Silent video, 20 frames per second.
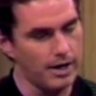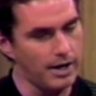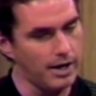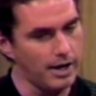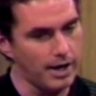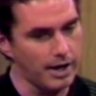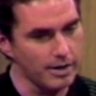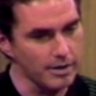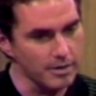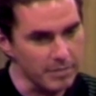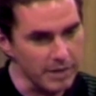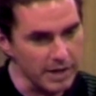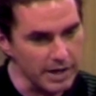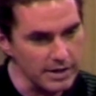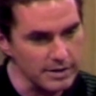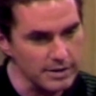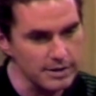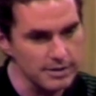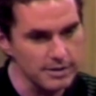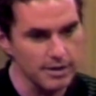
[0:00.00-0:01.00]
on the
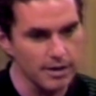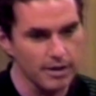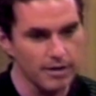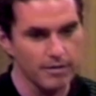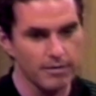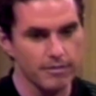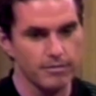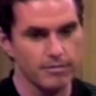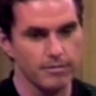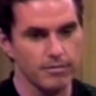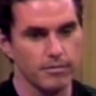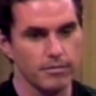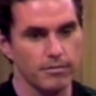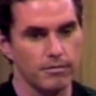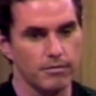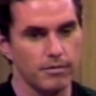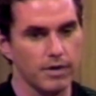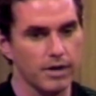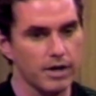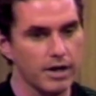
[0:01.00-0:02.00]
basis of
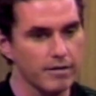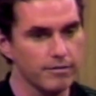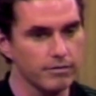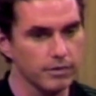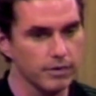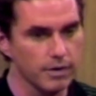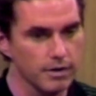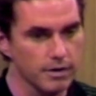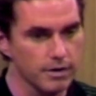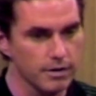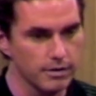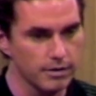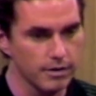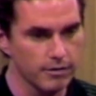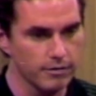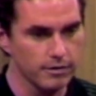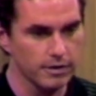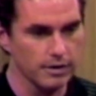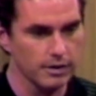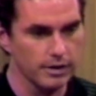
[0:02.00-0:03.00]
what I've learned
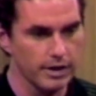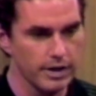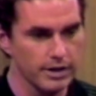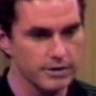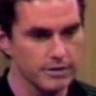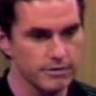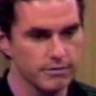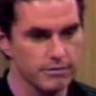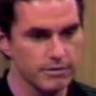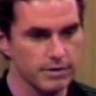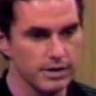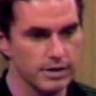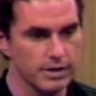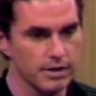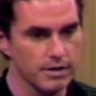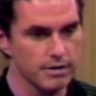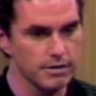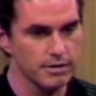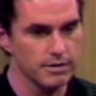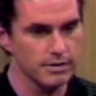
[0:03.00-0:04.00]
over the last 3
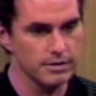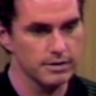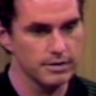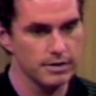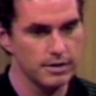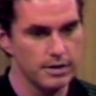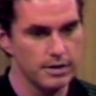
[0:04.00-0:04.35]
years,